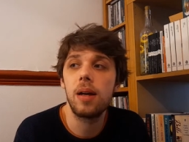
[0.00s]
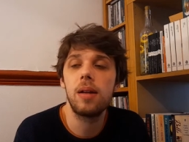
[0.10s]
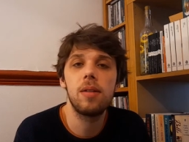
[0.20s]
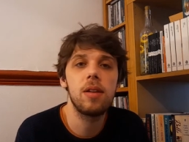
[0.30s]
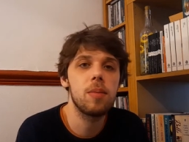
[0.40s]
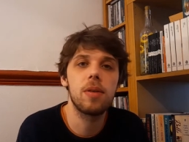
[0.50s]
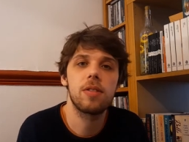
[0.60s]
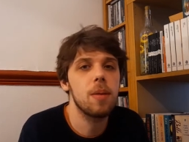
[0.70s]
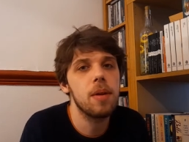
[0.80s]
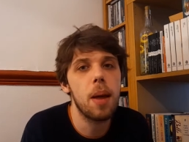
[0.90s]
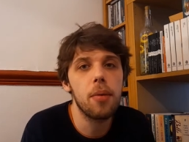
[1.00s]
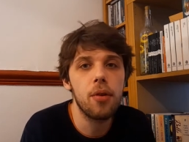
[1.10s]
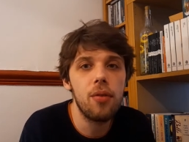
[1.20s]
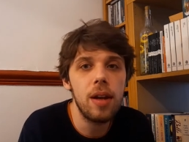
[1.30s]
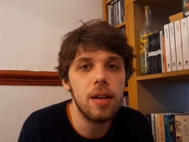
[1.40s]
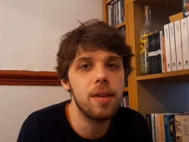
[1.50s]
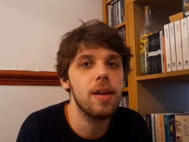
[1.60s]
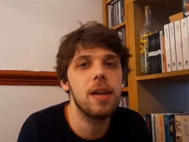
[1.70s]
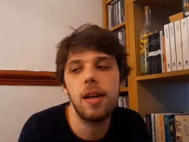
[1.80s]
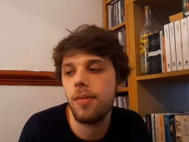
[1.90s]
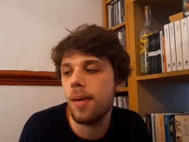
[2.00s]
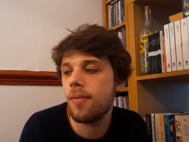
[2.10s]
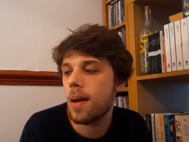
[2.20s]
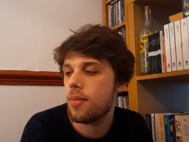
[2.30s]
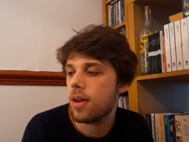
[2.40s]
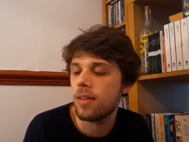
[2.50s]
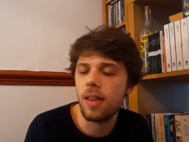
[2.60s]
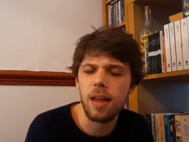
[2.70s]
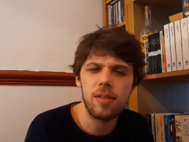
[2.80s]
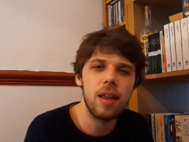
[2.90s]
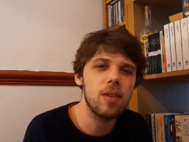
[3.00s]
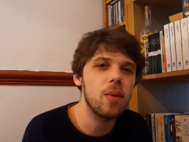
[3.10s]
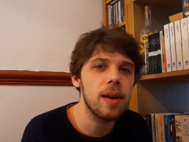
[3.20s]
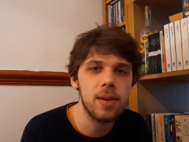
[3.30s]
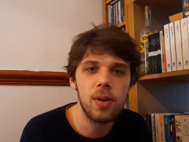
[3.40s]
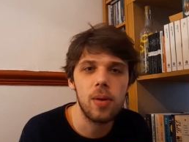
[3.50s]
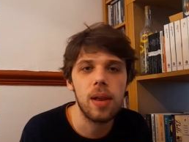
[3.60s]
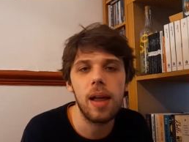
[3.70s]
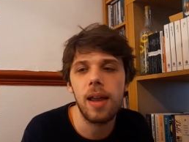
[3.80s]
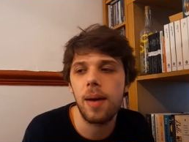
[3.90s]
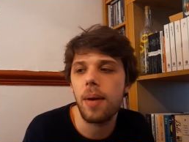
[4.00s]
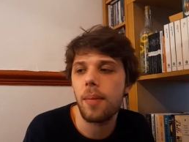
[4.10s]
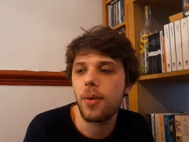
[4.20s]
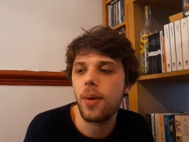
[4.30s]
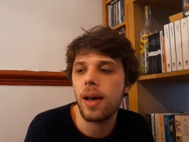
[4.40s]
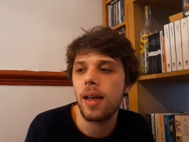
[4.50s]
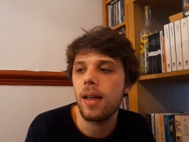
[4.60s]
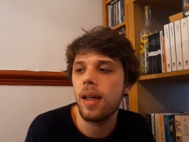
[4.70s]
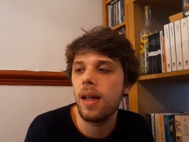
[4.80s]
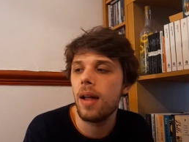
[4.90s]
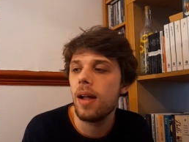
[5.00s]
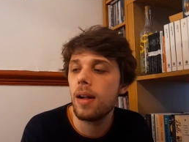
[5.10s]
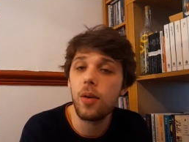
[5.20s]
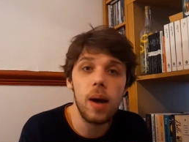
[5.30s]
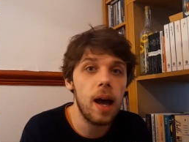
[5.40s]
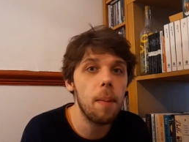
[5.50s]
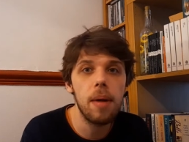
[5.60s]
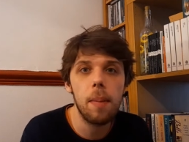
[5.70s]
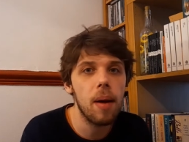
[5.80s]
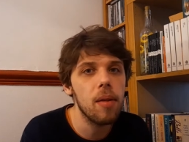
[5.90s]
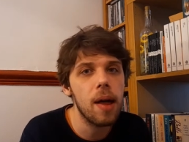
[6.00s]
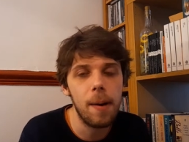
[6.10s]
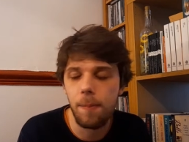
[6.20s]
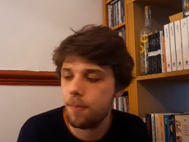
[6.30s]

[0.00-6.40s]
you know, these are books I've been able to read in February. So that's quite cool, and I'm quite happy about that.